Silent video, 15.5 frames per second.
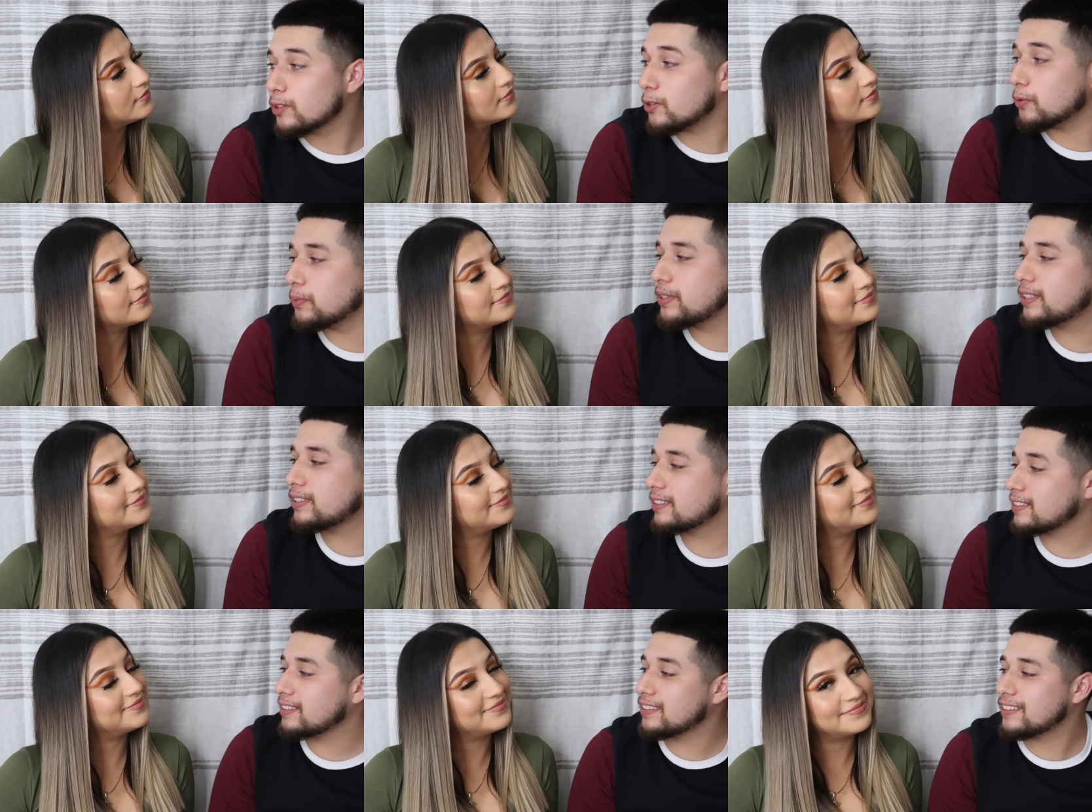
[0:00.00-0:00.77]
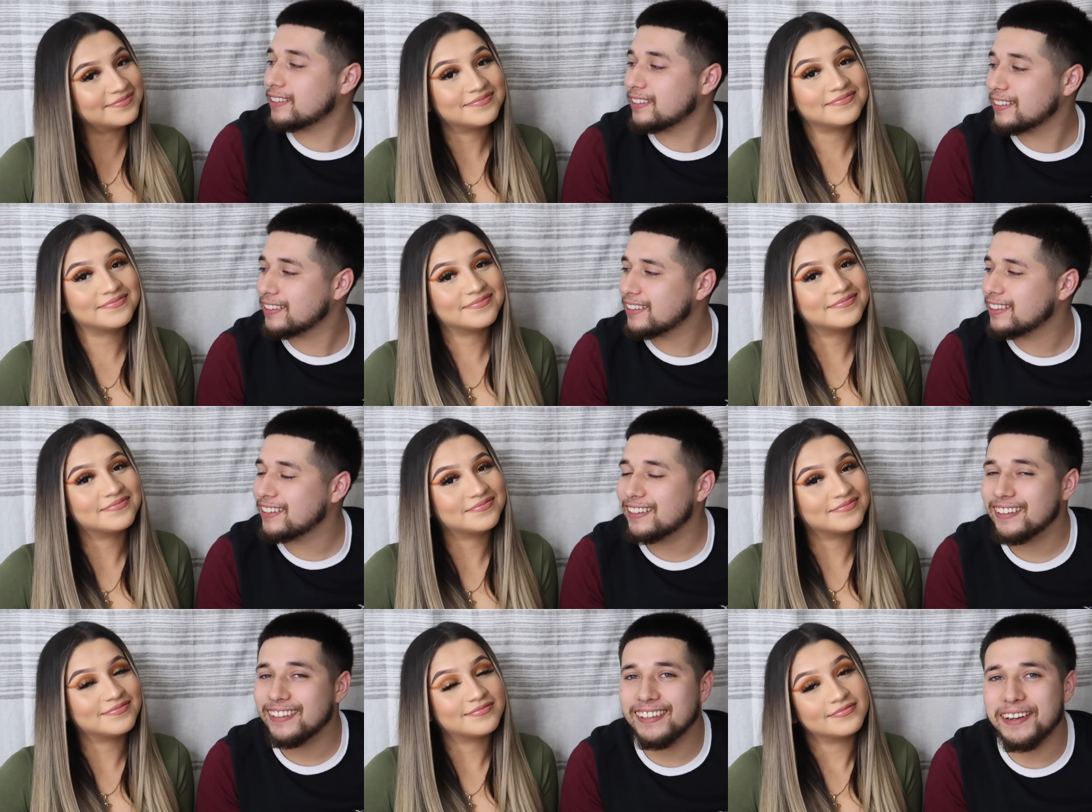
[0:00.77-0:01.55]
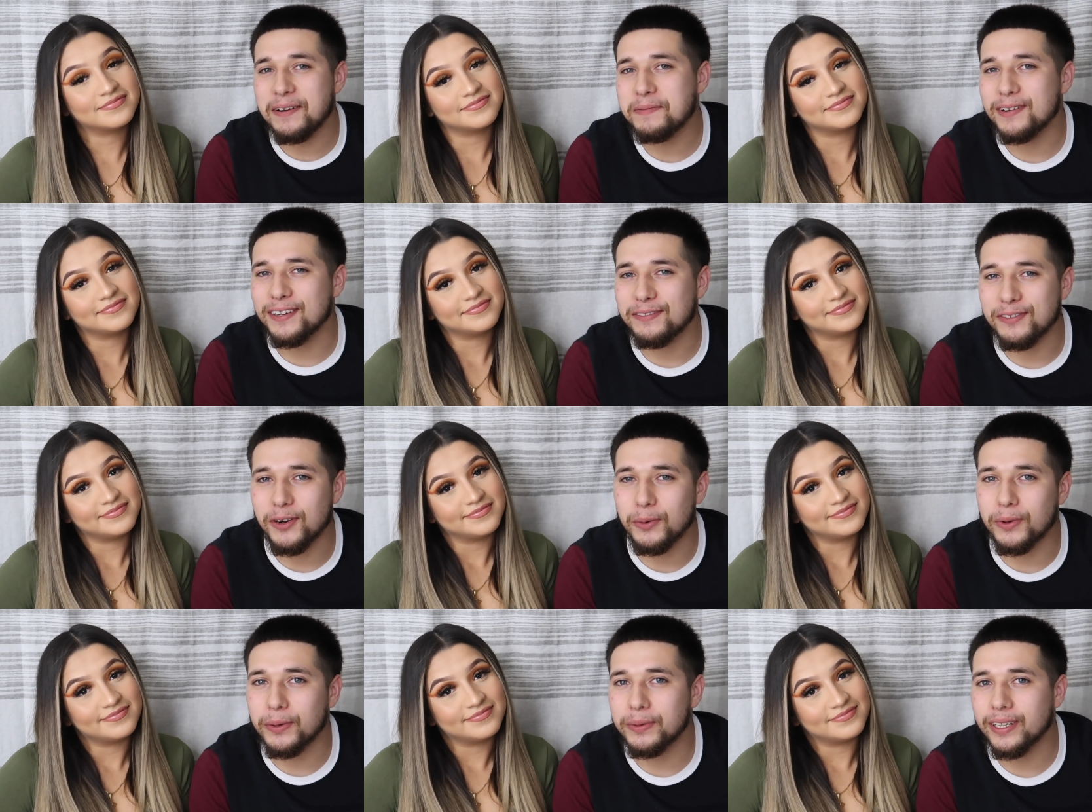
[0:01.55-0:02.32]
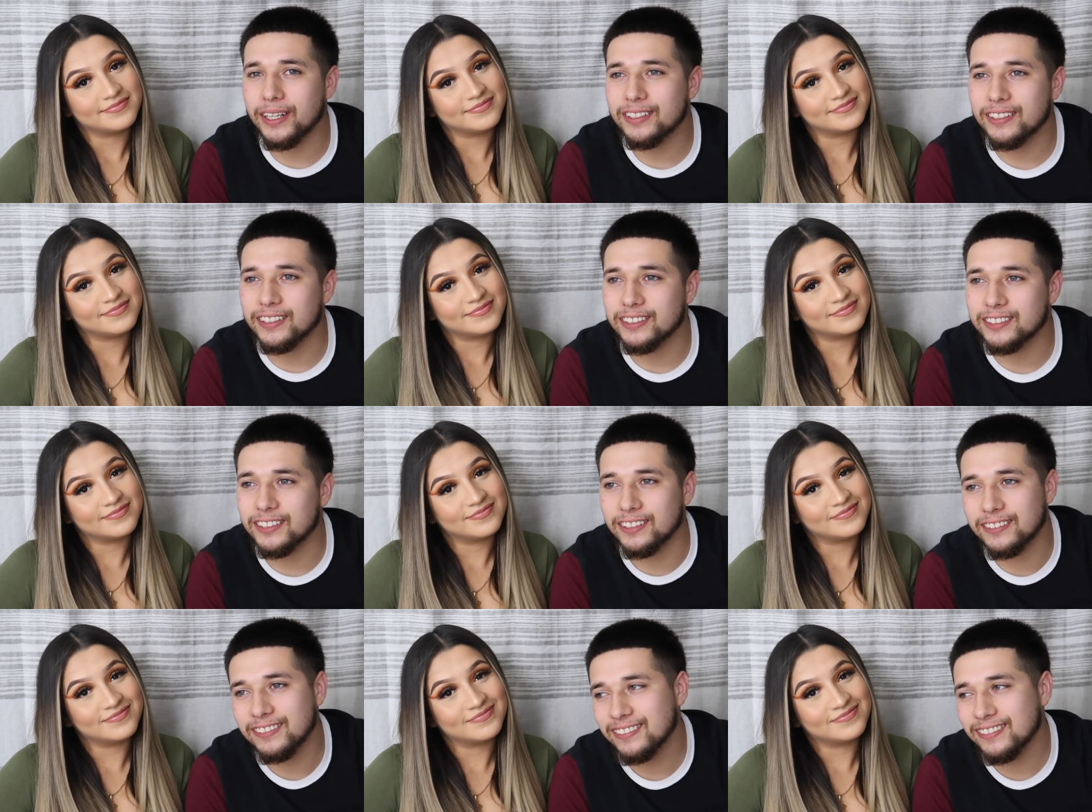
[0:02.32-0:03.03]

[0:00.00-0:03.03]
Speaker 1: Who, me? I'm ready for a baby, I think so.